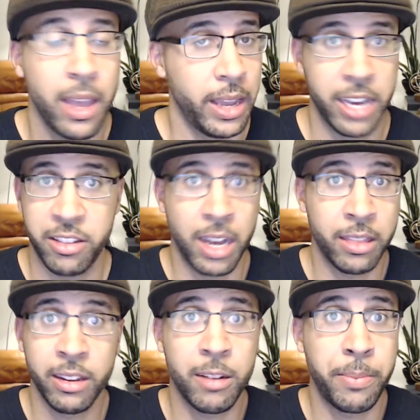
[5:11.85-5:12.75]
It's
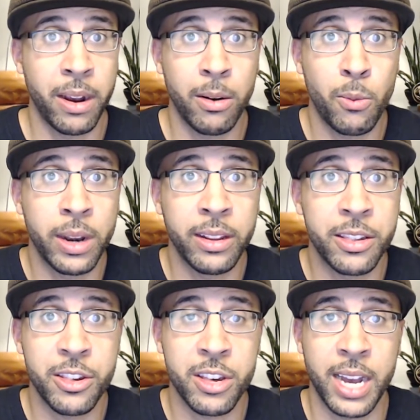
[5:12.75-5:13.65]
nothing compared to what it
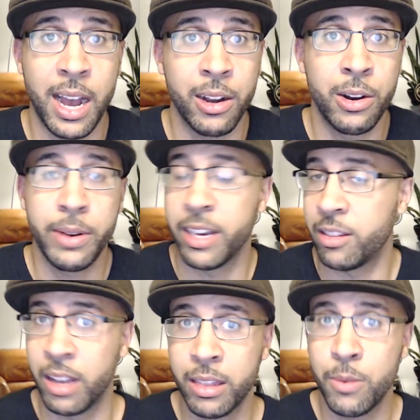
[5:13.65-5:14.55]
is in Chicago. It's
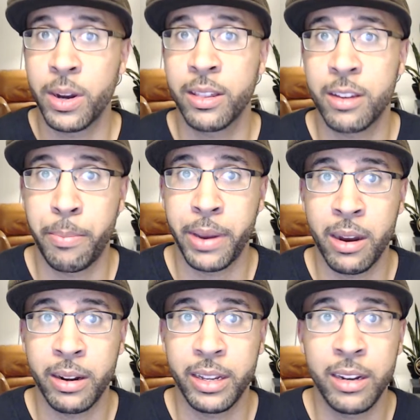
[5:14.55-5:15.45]
nothing what it's
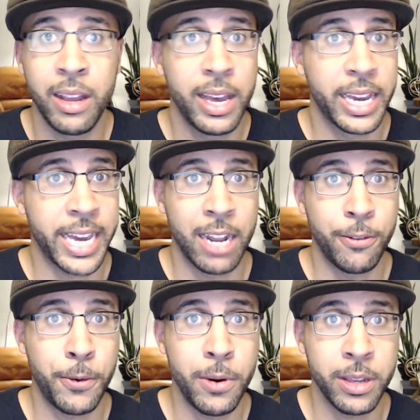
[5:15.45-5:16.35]
compared in
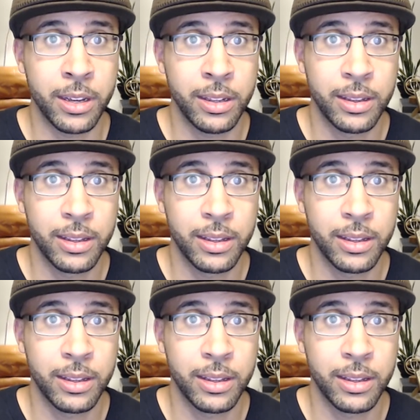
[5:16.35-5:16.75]
California,